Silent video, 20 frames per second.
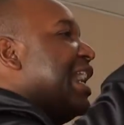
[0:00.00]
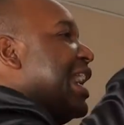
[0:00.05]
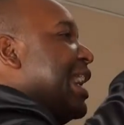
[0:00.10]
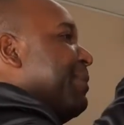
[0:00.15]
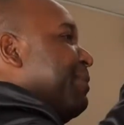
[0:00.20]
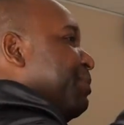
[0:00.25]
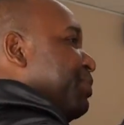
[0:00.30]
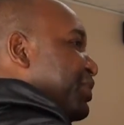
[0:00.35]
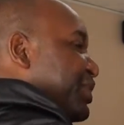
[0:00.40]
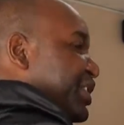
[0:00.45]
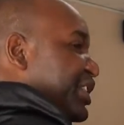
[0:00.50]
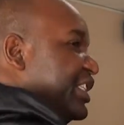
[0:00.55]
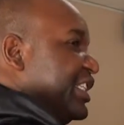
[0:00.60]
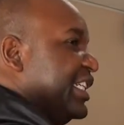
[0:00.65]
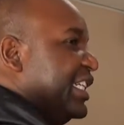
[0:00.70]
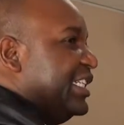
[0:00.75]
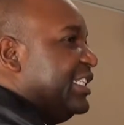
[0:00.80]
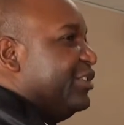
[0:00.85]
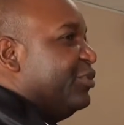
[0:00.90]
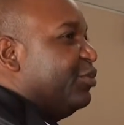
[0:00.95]

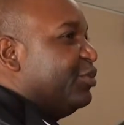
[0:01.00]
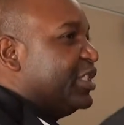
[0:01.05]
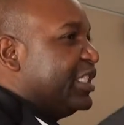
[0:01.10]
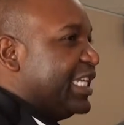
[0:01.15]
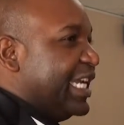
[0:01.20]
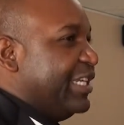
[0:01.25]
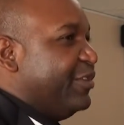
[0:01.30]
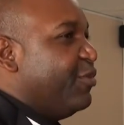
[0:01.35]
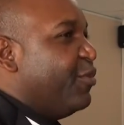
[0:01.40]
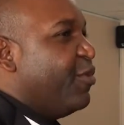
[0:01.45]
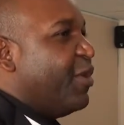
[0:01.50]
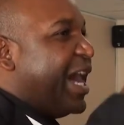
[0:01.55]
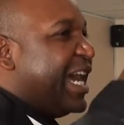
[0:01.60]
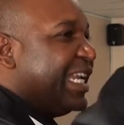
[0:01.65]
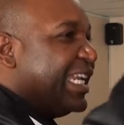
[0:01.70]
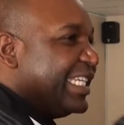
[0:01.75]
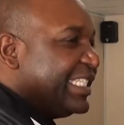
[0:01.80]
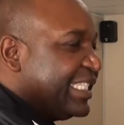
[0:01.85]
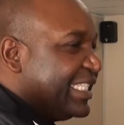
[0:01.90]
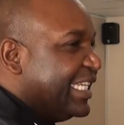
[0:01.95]
appreciate your study or
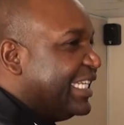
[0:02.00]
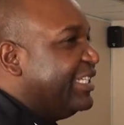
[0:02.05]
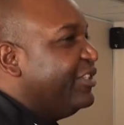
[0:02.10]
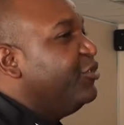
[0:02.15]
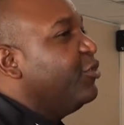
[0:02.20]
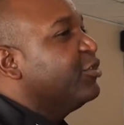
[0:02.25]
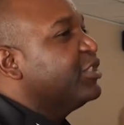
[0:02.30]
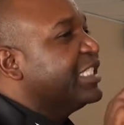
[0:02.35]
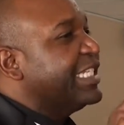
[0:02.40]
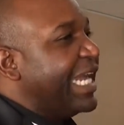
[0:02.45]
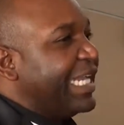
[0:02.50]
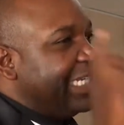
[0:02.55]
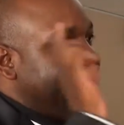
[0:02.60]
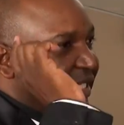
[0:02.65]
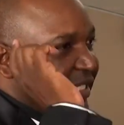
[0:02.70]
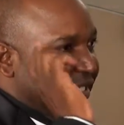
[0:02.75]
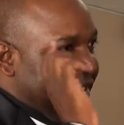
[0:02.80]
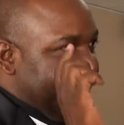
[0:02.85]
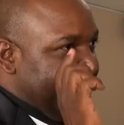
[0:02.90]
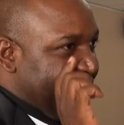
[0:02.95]
understand your
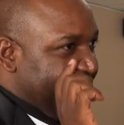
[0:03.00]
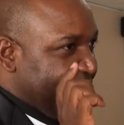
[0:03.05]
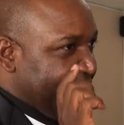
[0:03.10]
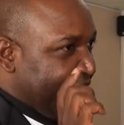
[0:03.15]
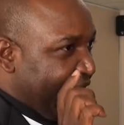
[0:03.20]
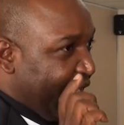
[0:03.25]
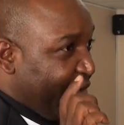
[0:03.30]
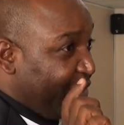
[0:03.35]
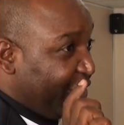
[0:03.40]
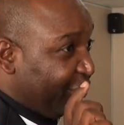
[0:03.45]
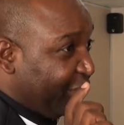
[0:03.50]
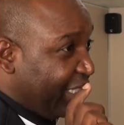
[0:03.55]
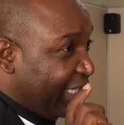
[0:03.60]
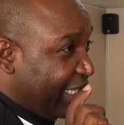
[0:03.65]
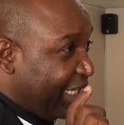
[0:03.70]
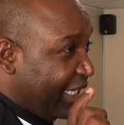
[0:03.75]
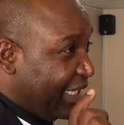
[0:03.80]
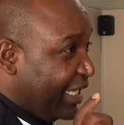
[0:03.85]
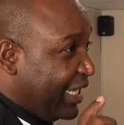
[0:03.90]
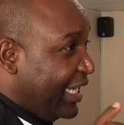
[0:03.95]
study. Are we
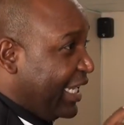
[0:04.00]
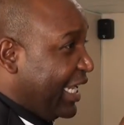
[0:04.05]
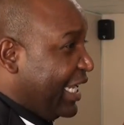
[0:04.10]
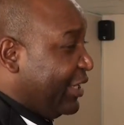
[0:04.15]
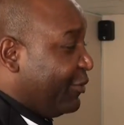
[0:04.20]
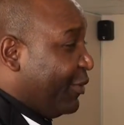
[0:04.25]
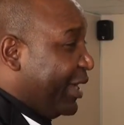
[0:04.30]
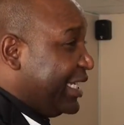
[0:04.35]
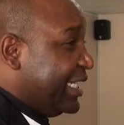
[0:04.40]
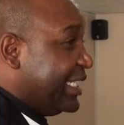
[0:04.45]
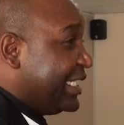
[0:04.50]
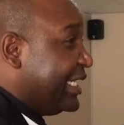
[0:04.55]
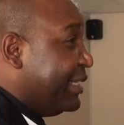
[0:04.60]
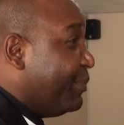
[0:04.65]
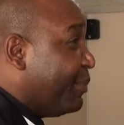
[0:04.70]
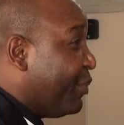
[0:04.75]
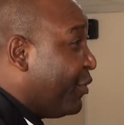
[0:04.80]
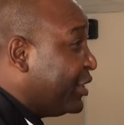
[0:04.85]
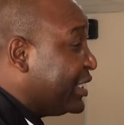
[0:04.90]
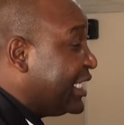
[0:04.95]
together? And what is
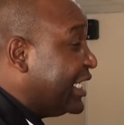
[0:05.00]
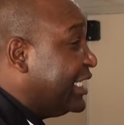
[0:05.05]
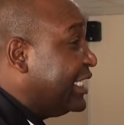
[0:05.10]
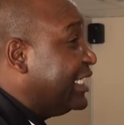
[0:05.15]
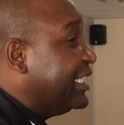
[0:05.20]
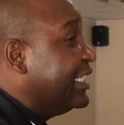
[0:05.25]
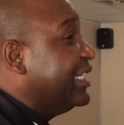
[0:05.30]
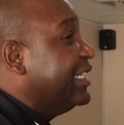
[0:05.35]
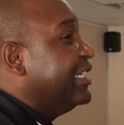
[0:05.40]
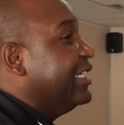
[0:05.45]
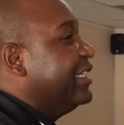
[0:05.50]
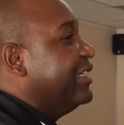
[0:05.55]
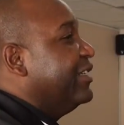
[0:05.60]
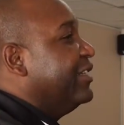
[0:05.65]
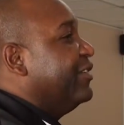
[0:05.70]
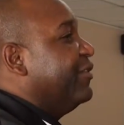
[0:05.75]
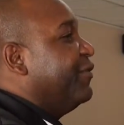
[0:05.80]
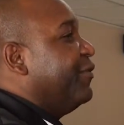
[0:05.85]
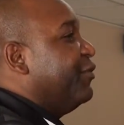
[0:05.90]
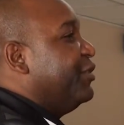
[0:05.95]
important
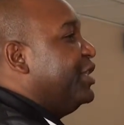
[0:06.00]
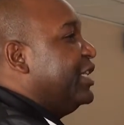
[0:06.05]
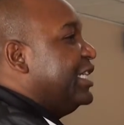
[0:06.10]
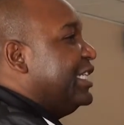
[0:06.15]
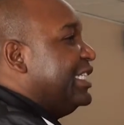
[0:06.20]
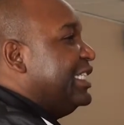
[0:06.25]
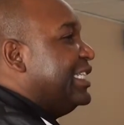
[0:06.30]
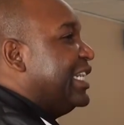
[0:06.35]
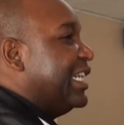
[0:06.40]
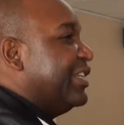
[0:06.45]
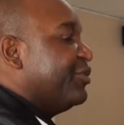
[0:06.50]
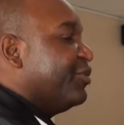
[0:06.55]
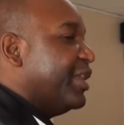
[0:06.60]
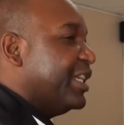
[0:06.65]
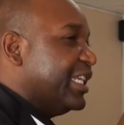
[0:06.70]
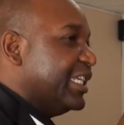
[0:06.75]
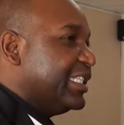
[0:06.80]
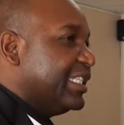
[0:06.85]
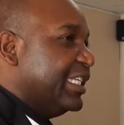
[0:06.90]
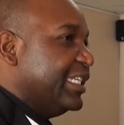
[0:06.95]
for the reader to
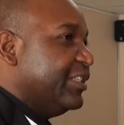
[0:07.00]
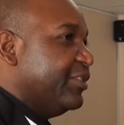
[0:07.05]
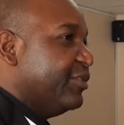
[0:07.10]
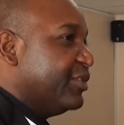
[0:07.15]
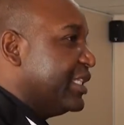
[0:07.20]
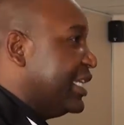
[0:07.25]
understand your